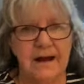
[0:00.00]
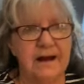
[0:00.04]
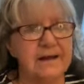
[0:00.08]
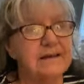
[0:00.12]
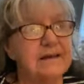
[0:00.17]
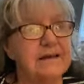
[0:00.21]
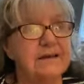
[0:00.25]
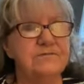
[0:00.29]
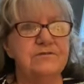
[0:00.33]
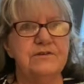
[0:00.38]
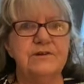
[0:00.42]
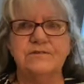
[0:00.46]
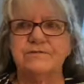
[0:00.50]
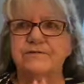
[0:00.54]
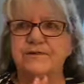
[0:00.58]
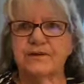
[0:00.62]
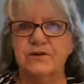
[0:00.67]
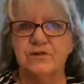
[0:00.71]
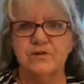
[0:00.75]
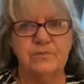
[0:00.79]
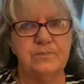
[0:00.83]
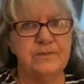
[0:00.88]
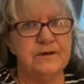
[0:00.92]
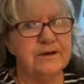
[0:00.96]
I, even if I
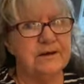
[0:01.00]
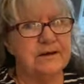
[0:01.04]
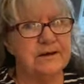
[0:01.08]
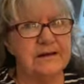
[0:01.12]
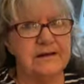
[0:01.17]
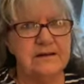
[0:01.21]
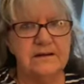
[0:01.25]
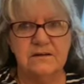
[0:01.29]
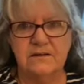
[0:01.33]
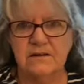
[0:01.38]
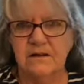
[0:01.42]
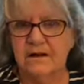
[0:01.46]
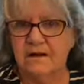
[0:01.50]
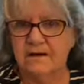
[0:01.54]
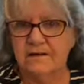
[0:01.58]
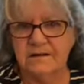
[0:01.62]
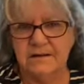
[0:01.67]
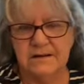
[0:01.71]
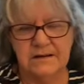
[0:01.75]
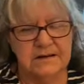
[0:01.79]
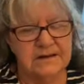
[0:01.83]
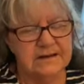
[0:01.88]
go to bed at eight o'clock